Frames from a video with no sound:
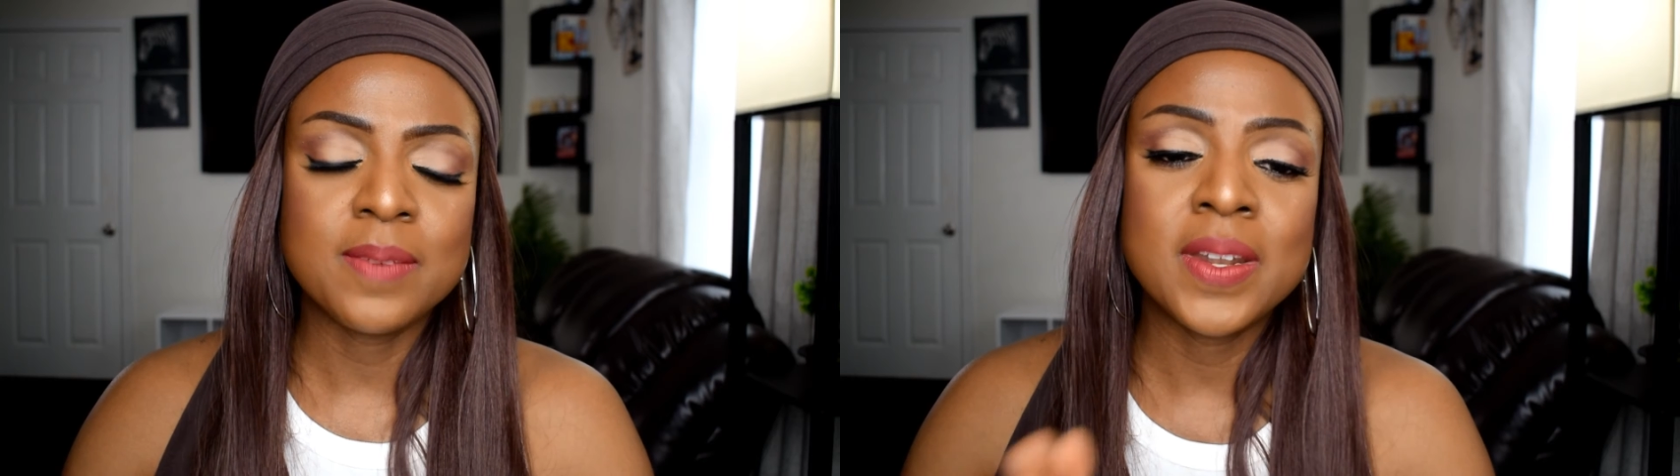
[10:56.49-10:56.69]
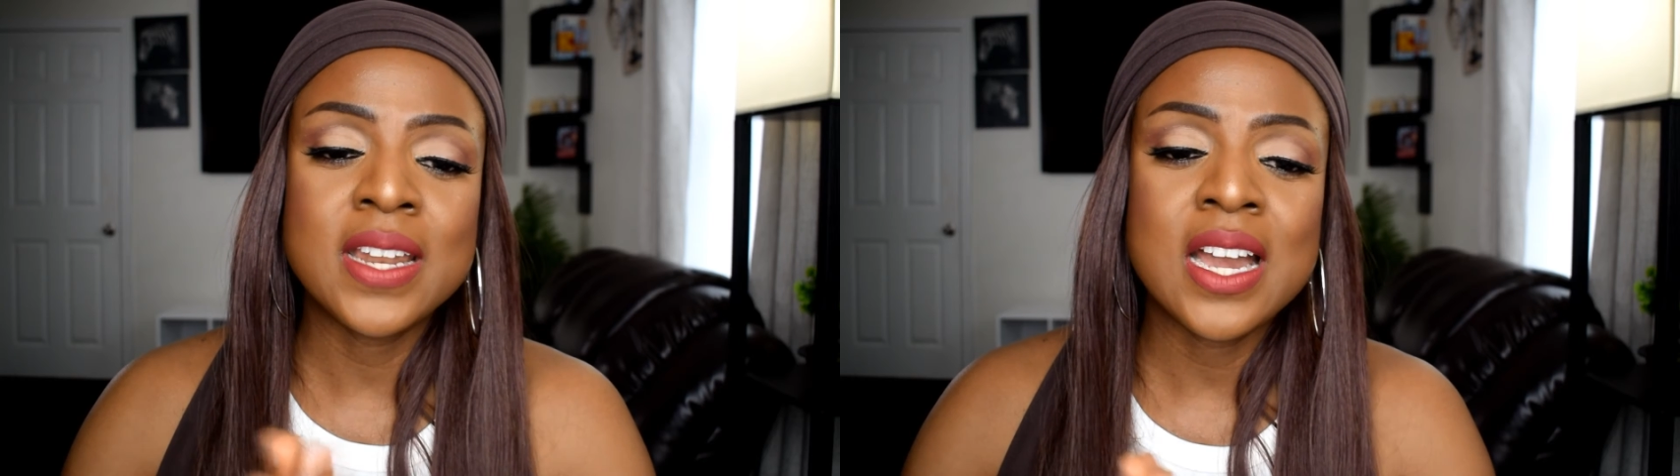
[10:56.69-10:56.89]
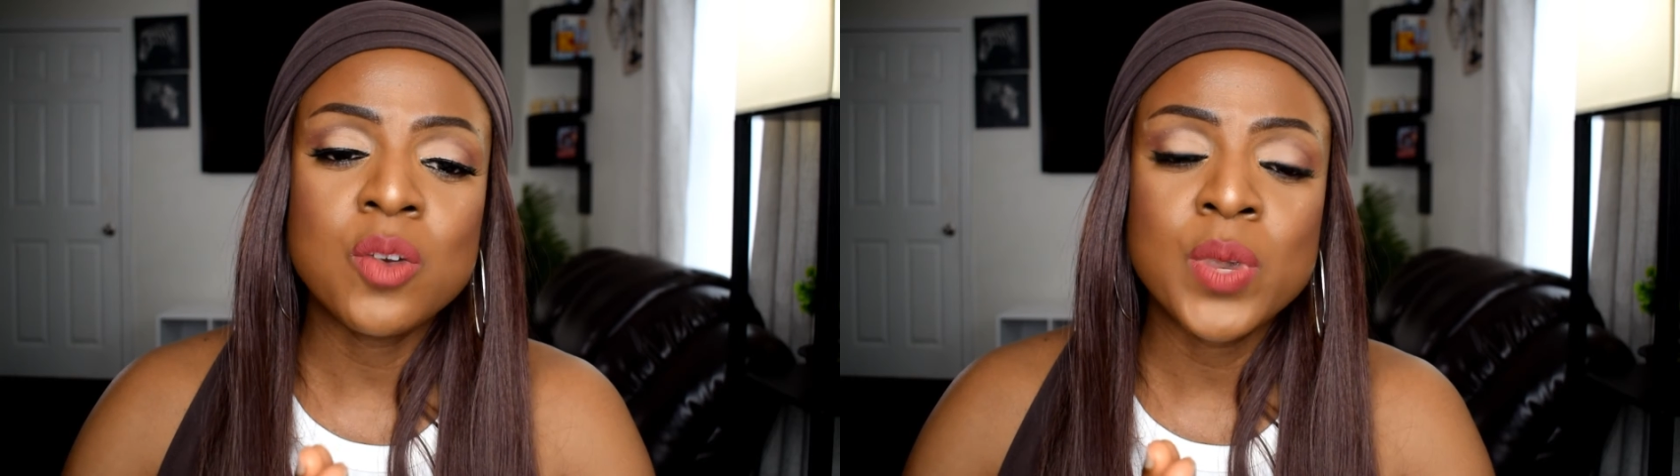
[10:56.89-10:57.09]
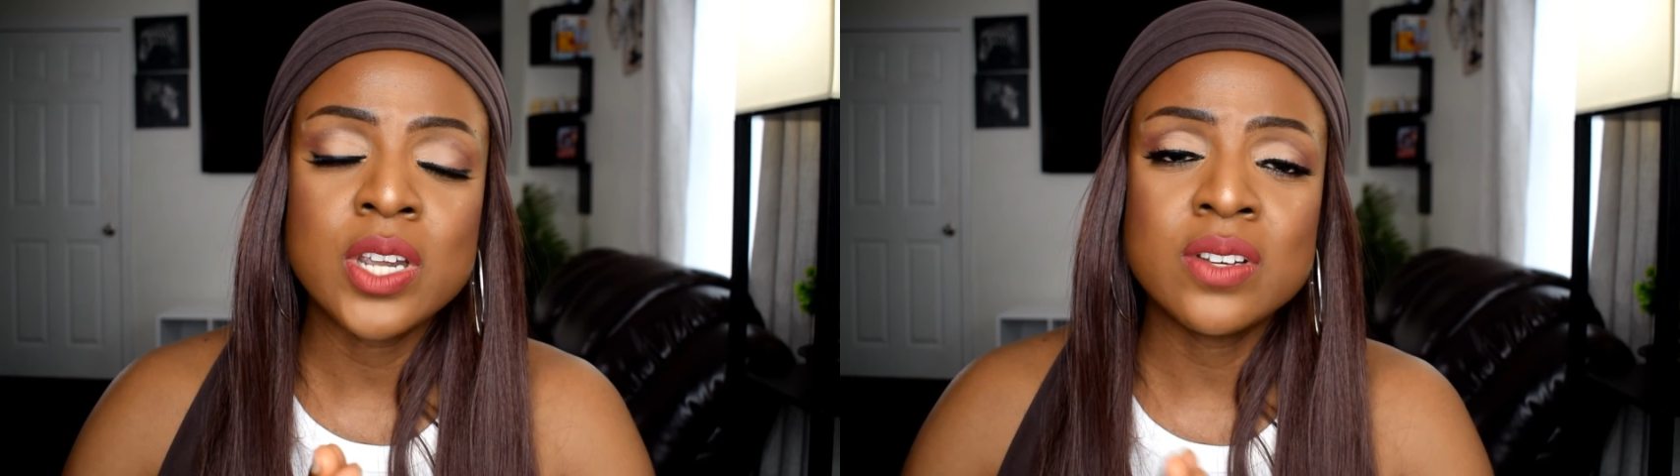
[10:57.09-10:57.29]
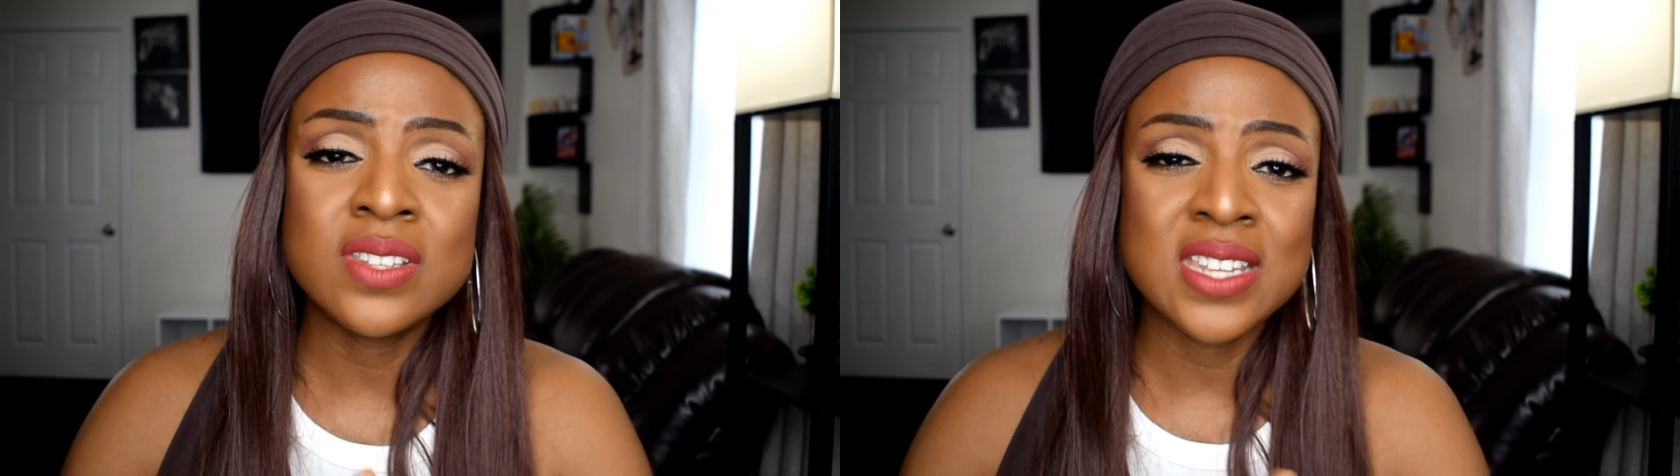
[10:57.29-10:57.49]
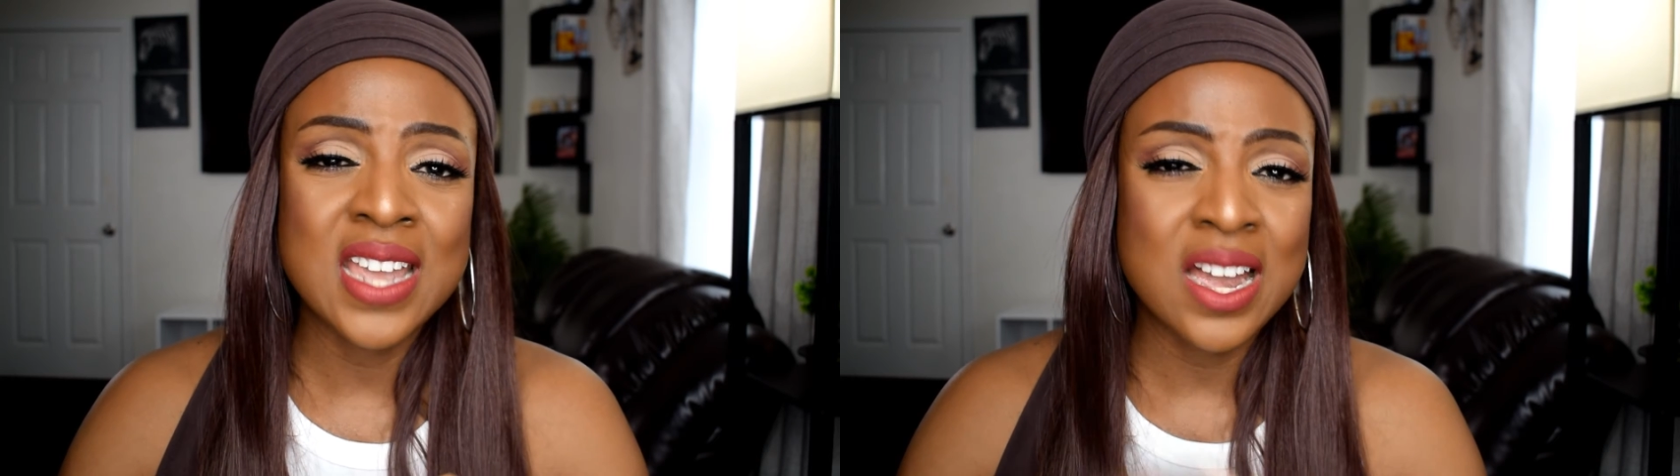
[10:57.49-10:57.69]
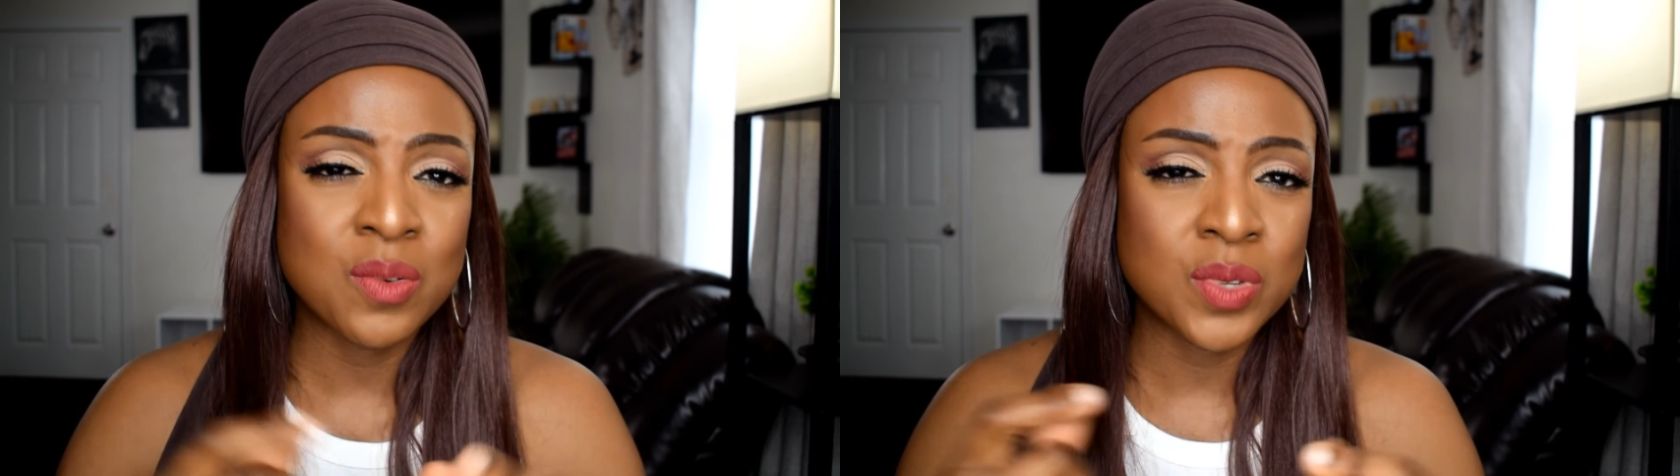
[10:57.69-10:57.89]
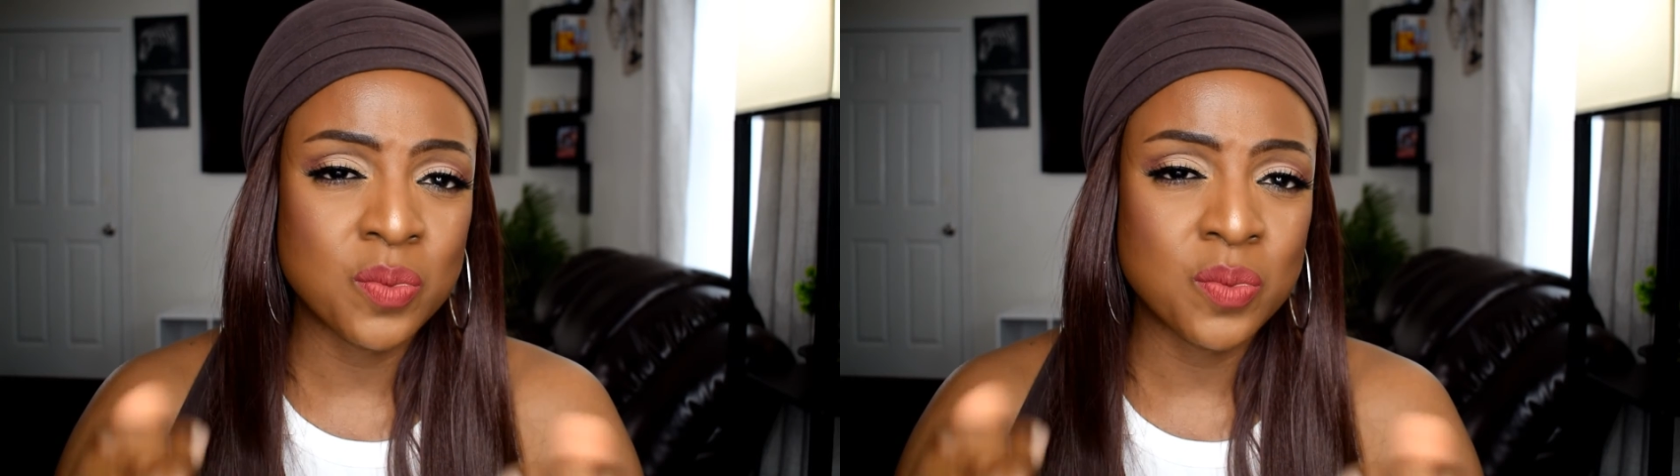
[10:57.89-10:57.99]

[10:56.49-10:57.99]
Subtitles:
But now we're going to see how it